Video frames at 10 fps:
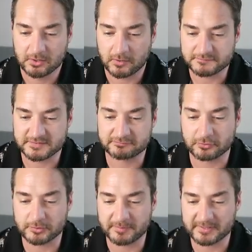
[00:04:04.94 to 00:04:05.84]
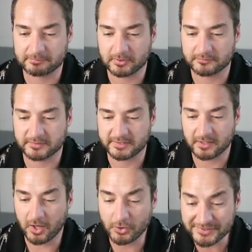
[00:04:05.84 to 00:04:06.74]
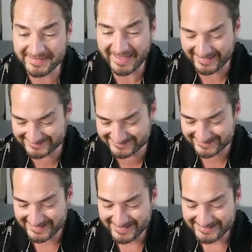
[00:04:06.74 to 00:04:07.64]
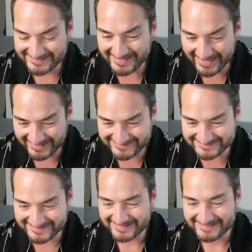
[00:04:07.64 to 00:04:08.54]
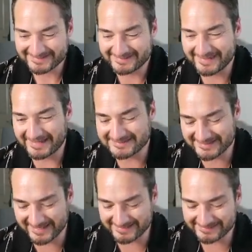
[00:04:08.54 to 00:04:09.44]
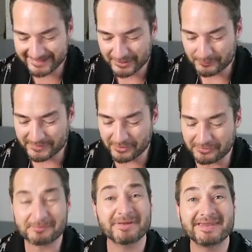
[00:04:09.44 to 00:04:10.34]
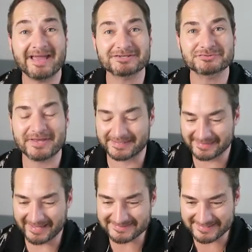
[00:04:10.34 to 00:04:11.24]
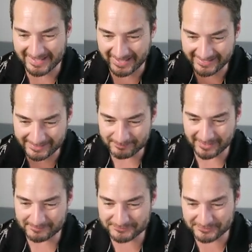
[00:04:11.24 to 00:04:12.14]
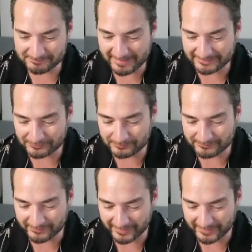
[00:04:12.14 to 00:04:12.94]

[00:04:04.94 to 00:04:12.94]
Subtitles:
Obviously for other people on the, oh yes, yes, get in. We got the Manectric. That is, I am absolutely made up with